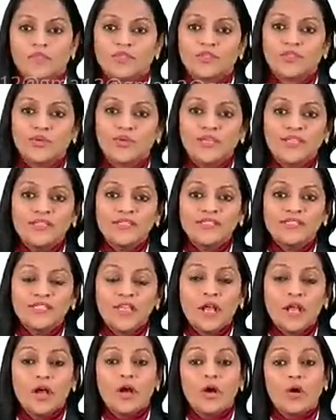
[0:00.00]
Students,
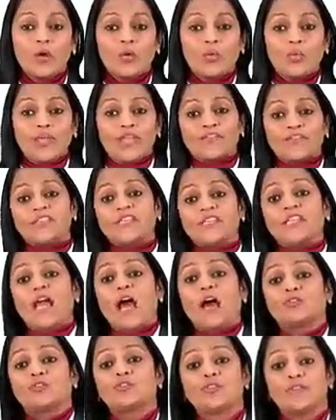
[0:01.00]
we have seen
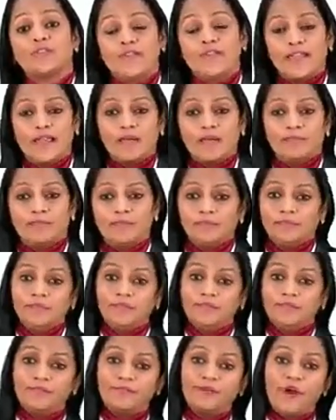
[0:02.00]
how to develop
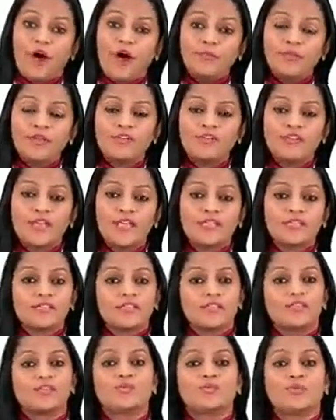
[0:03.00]
the from address,
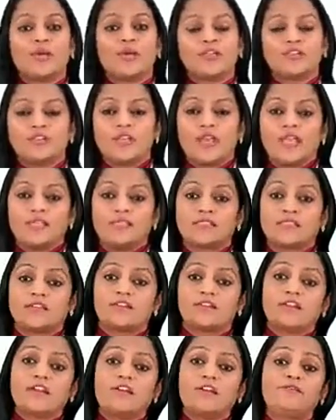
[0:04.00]
the to address,
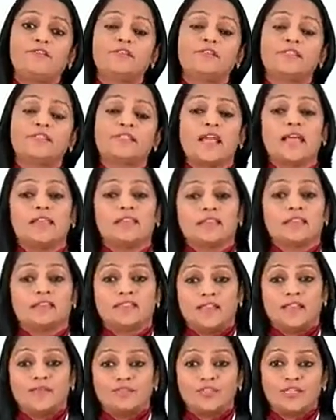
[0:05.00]
the reference line, the
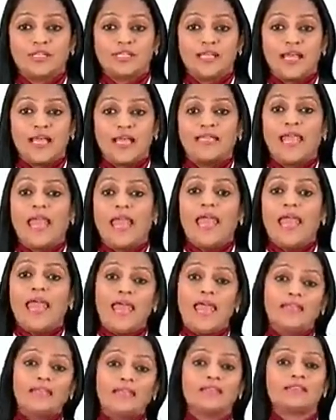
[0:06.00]
subject line,
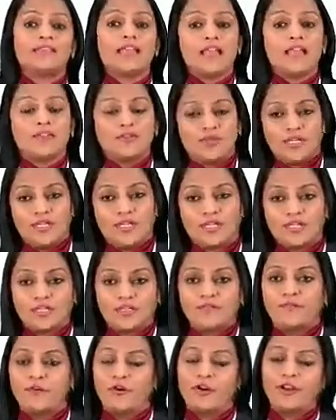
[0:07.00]
and the
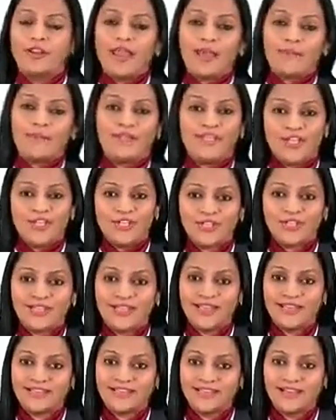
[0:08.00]
salutation for an application
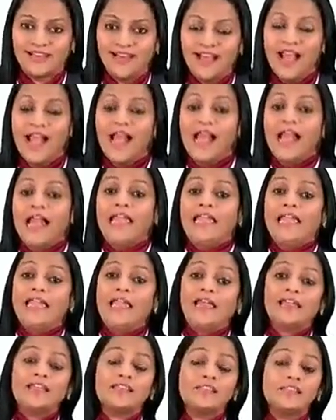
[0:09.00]
letter.
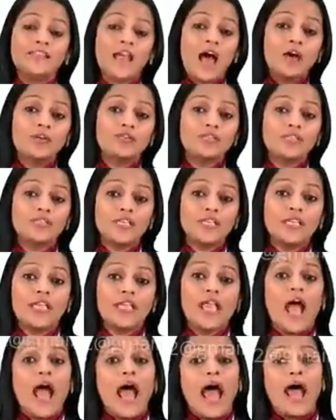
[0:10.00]
Let us now
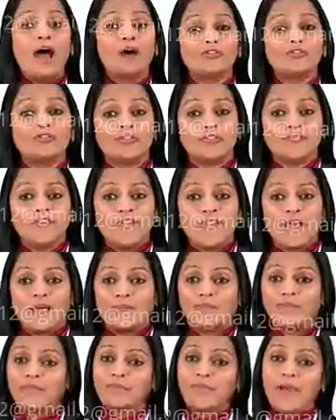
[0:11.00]
see how to
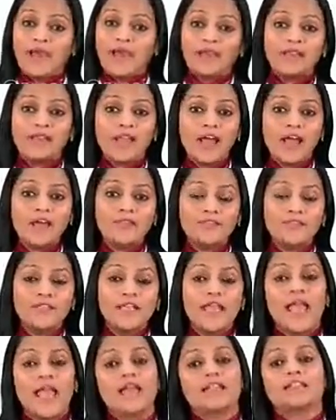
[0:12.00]
develop the paragraphs
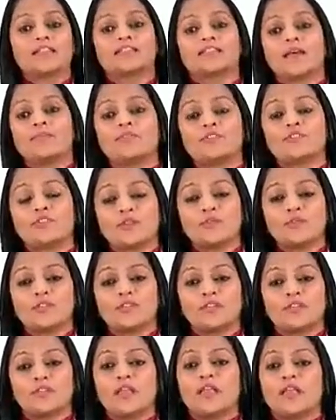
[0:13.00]
and the
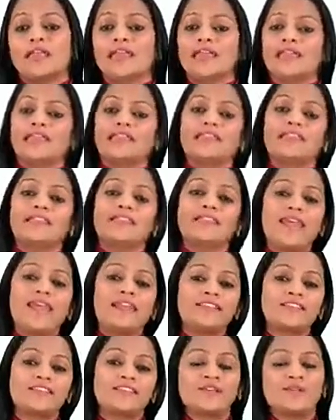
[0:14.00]
subscription in the
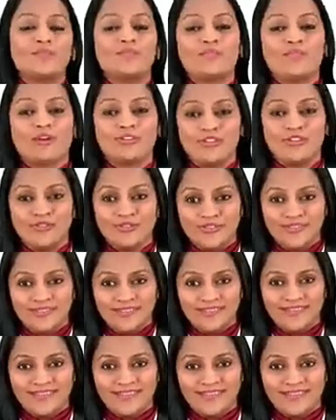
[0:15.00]
next module.